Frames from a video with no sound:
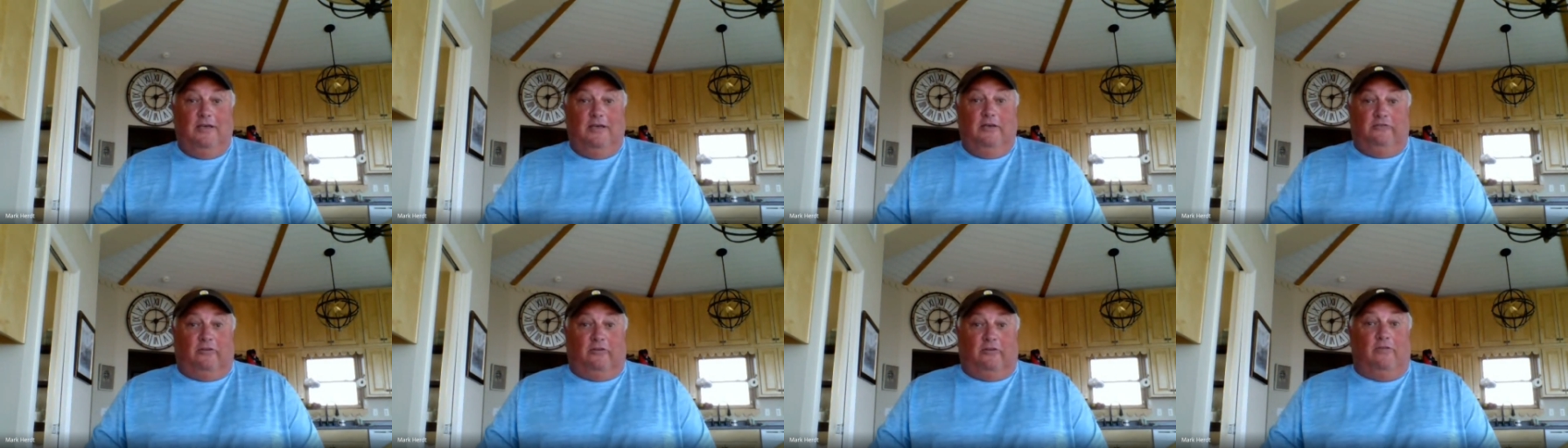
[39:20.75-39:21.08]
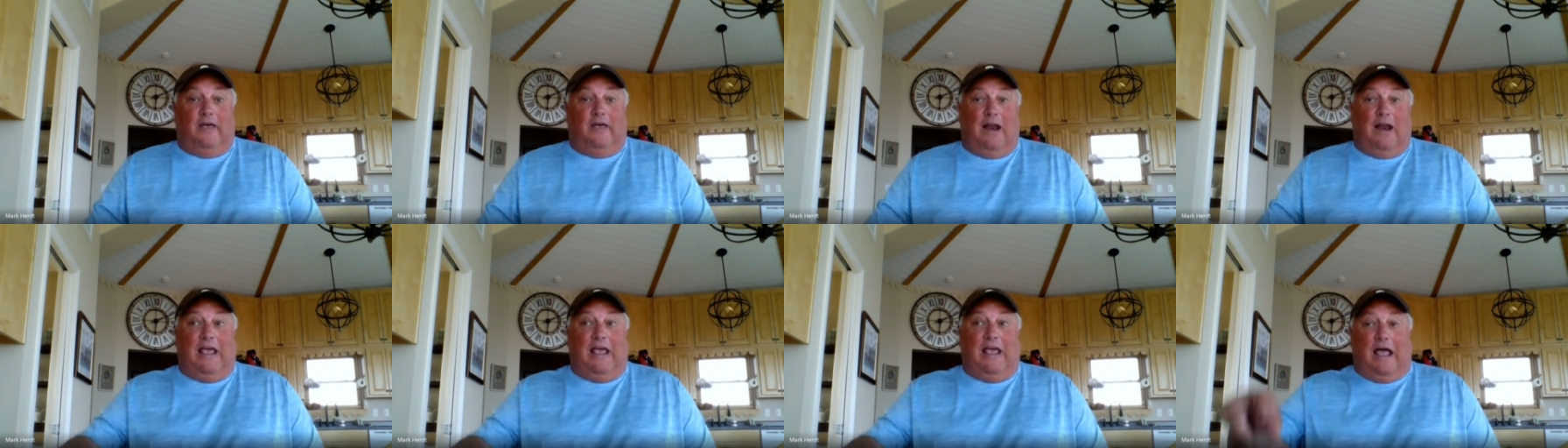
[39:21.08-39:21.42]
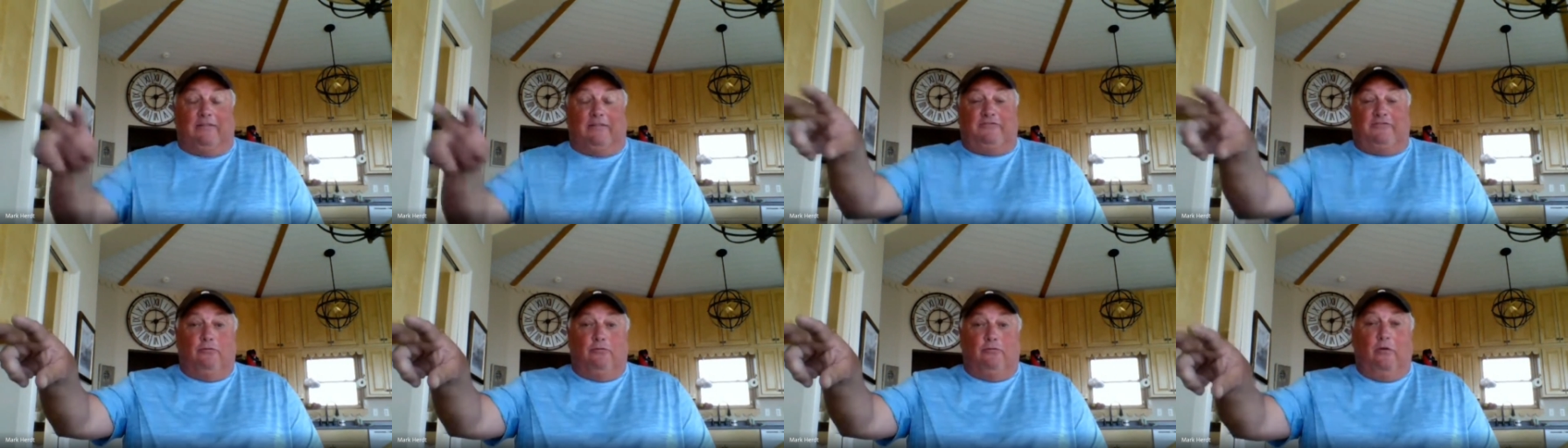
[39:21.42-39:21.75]
So then I
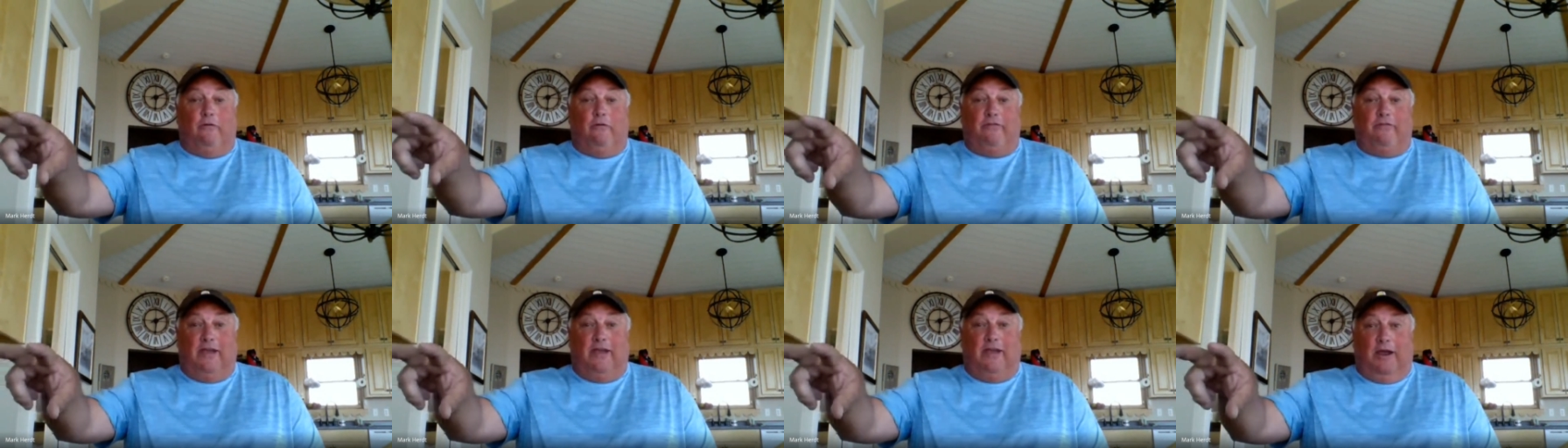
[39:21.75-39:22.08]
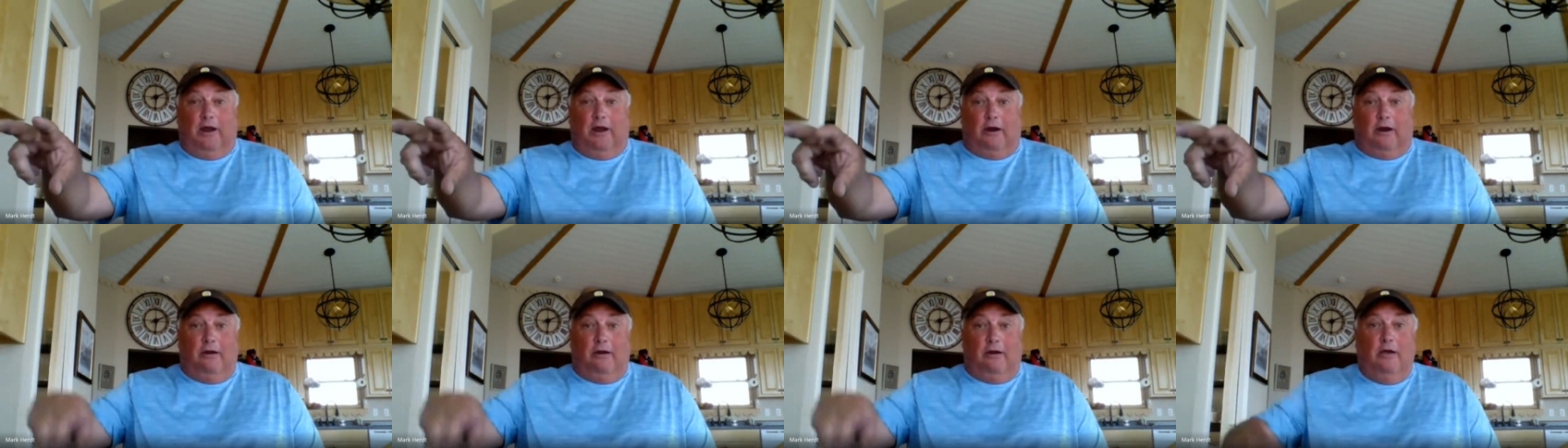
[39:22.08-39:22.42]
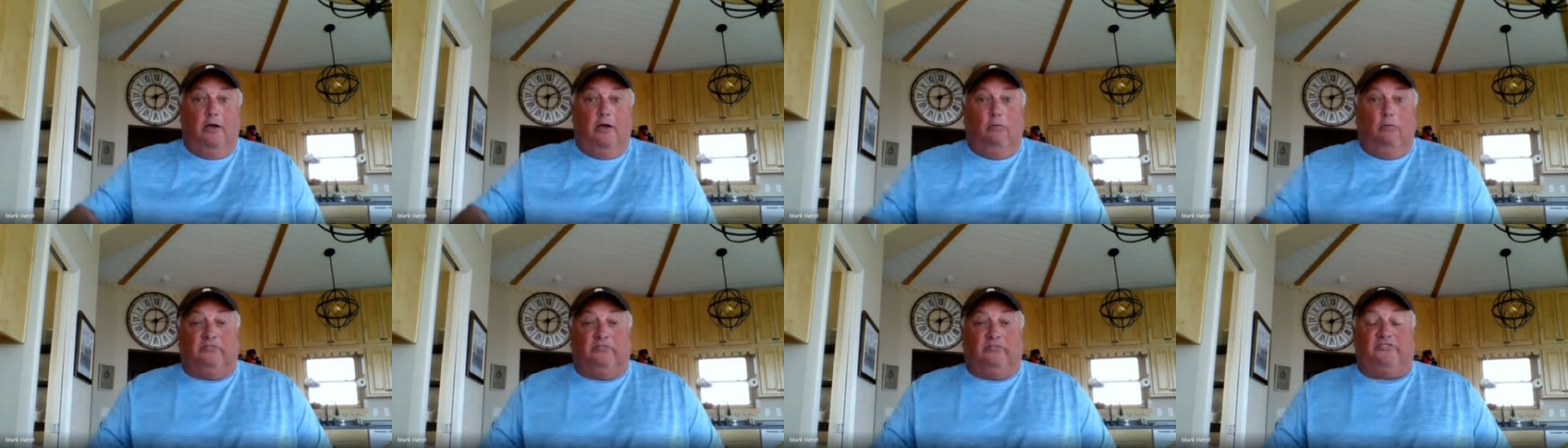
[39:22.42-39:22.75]
got two over here.
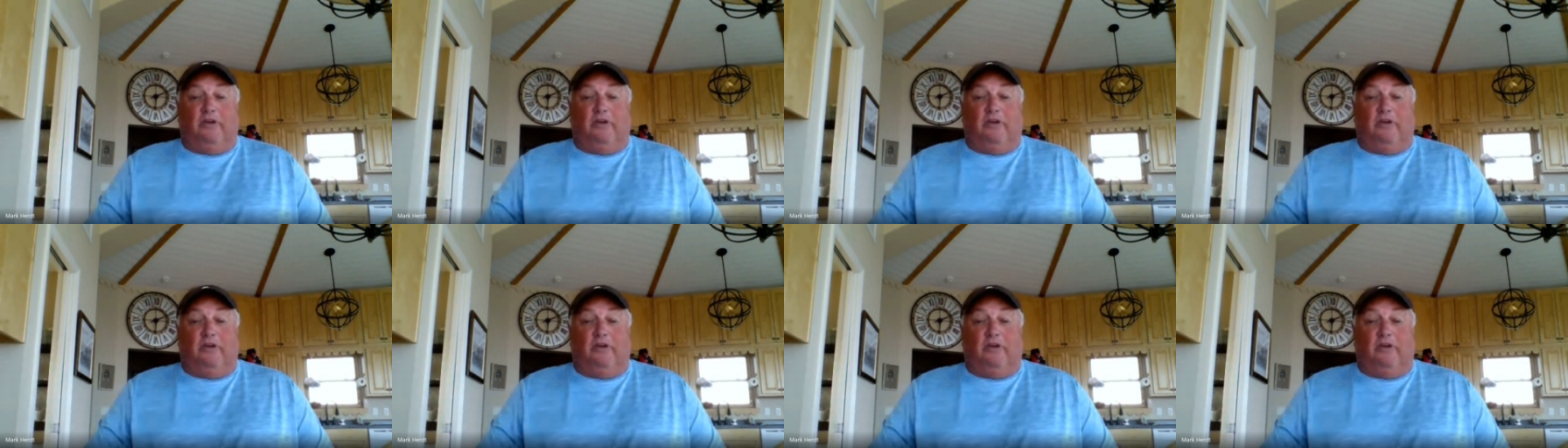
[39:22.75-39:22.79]
Well,